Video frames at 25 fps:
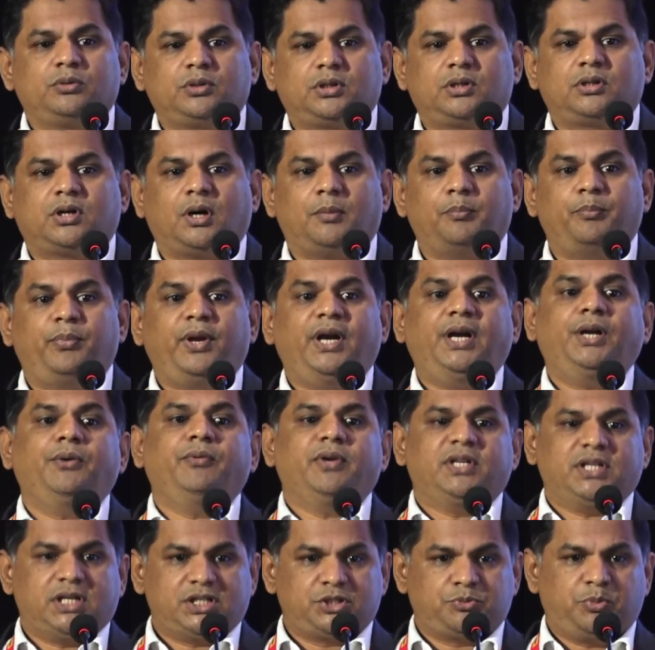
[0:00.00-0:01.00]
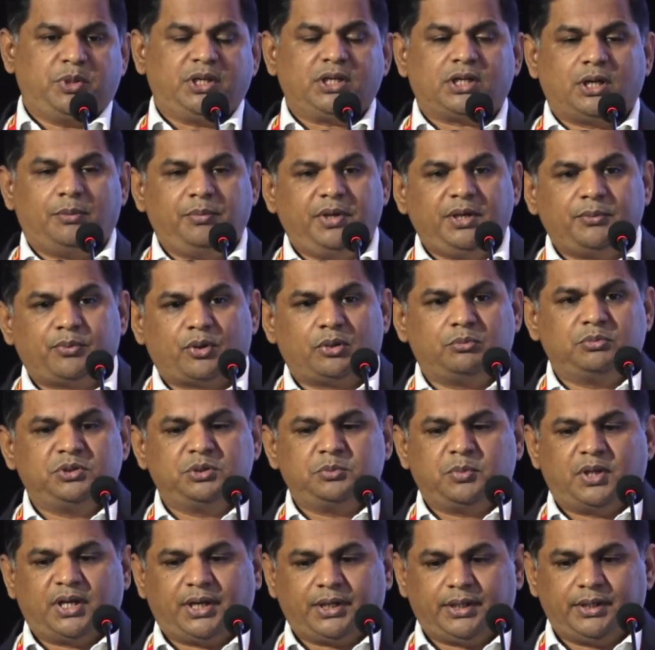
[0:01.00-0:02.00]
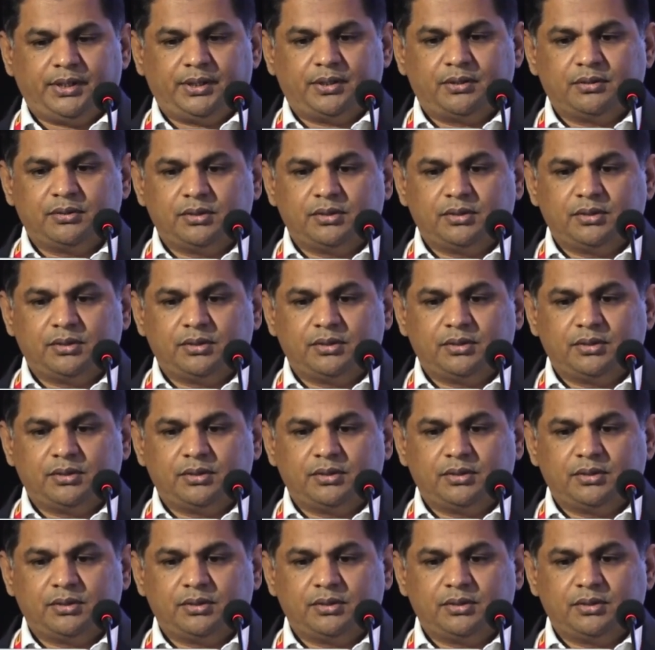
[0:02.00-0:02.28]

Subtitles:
complaint which has been coming from the market.